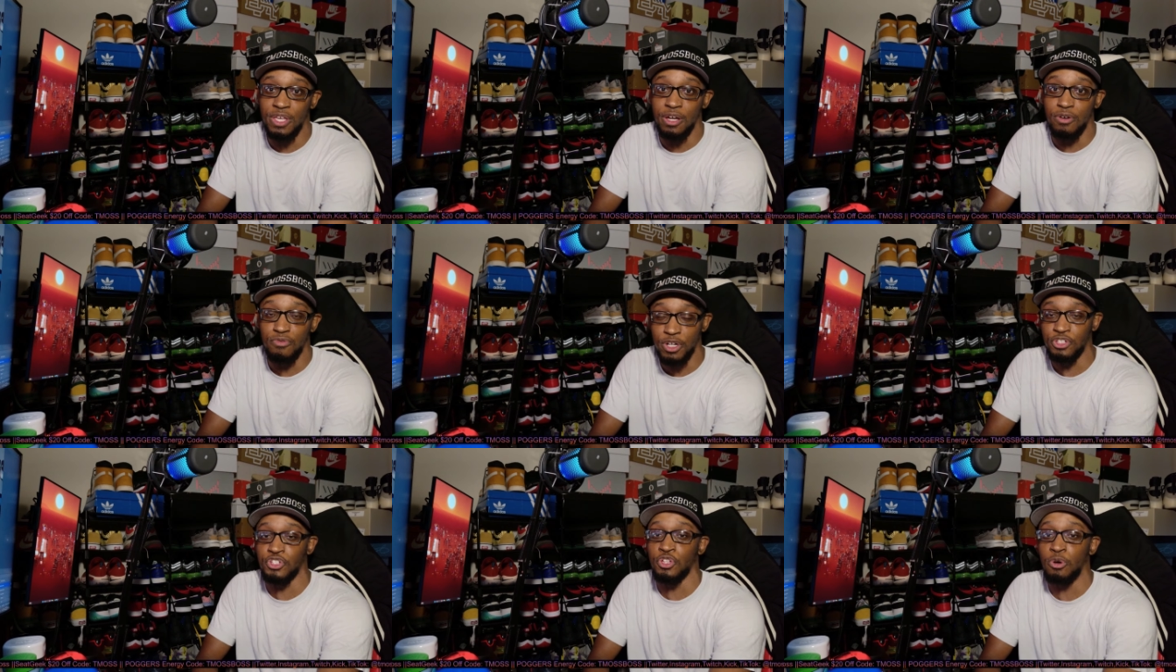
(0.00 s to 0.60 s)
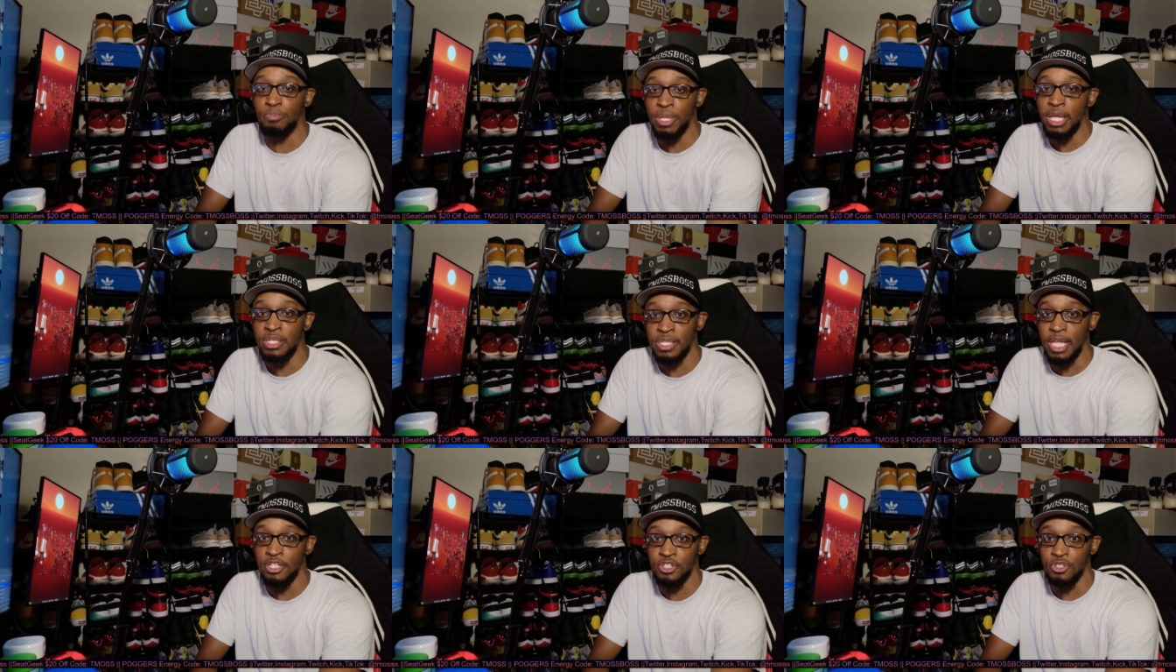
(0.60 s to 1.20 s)
original
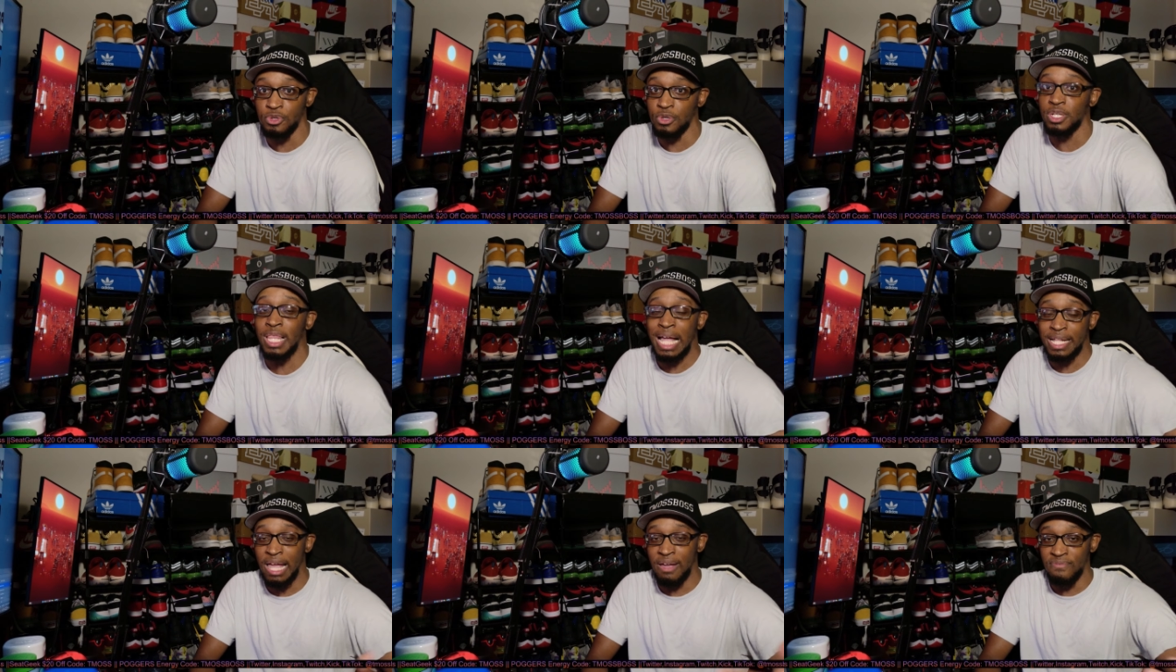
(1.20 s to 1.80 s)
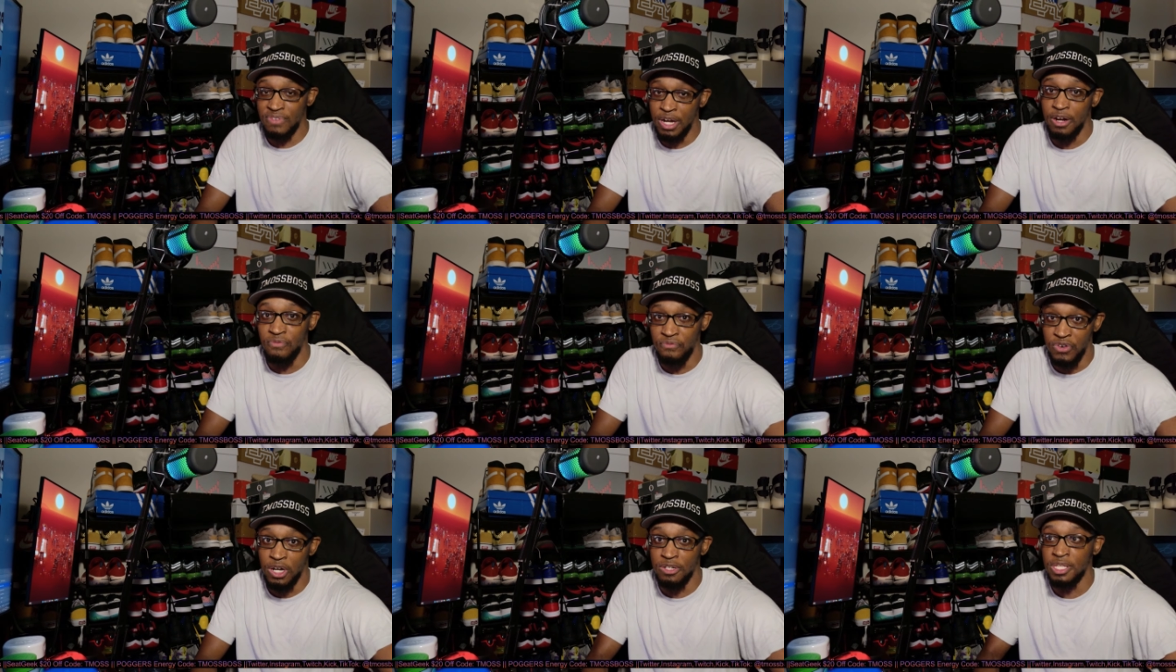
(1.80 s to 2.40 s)
PlayStation 3, like that very
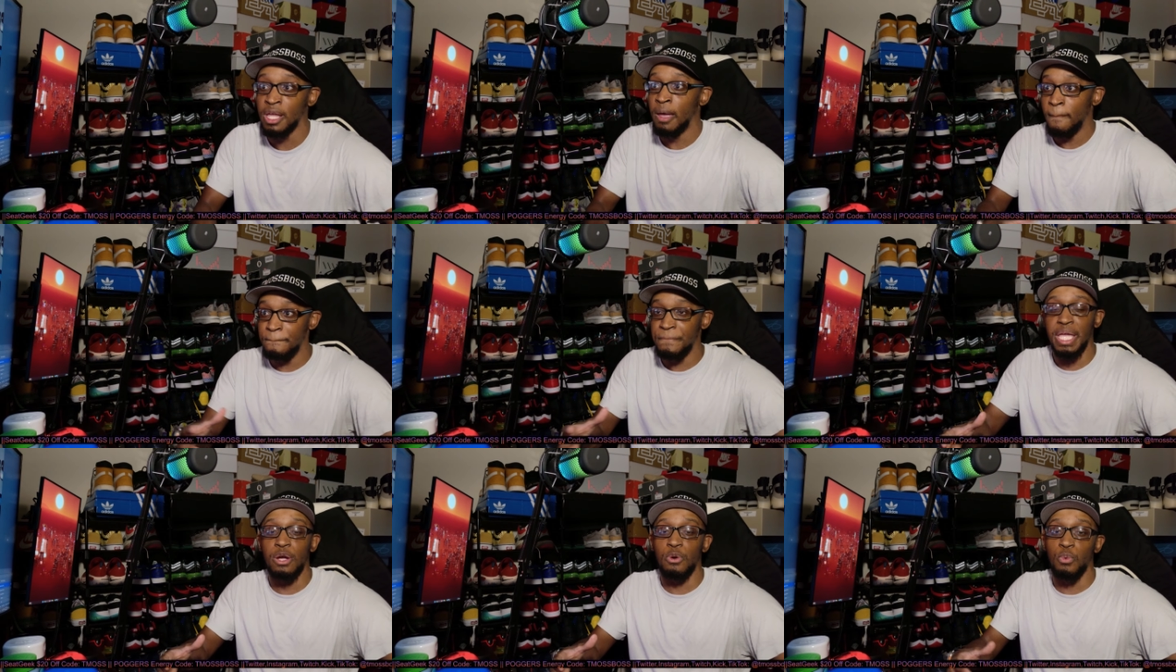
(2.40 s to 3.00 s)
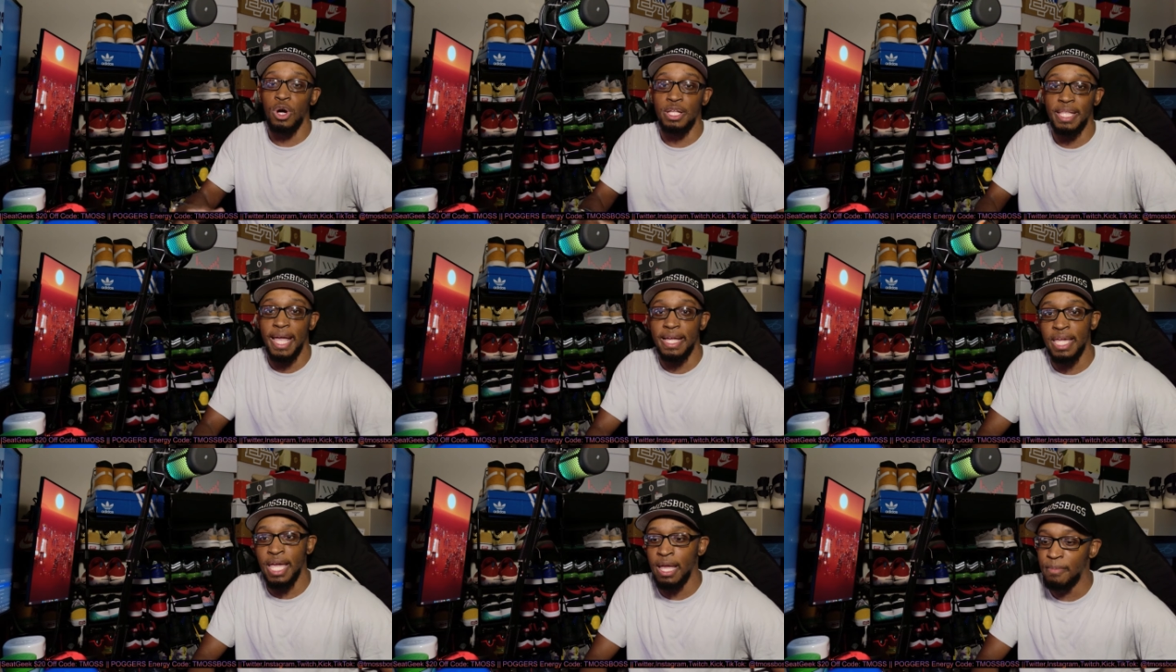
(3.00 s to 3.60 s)
first big one
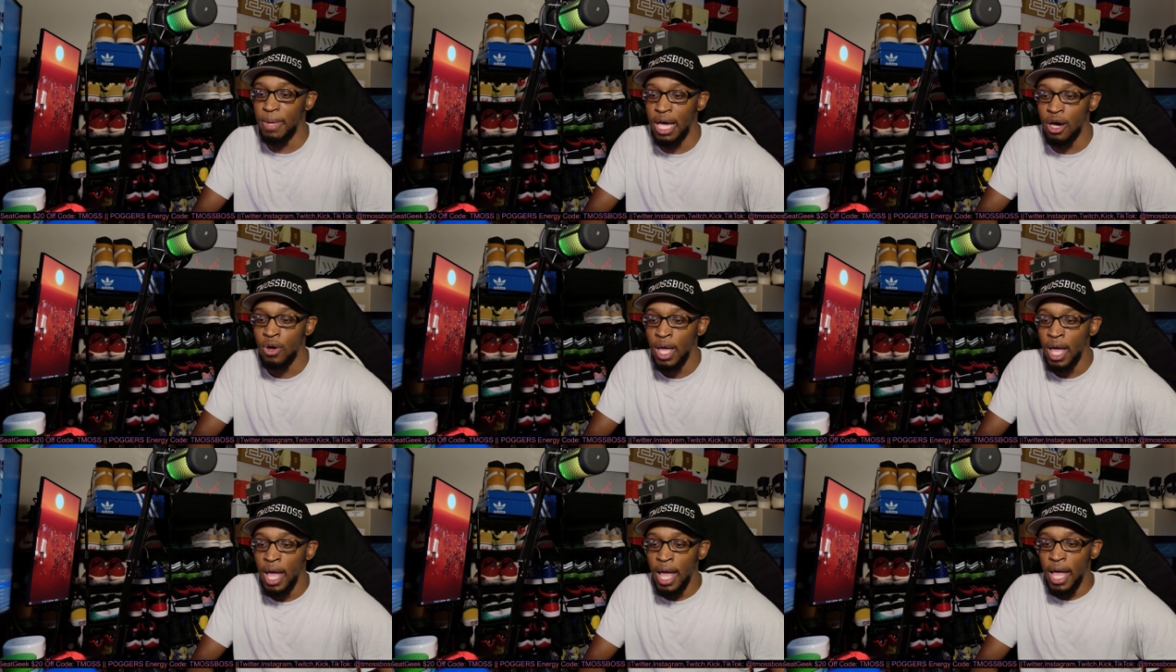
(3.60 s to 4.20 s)
that came out.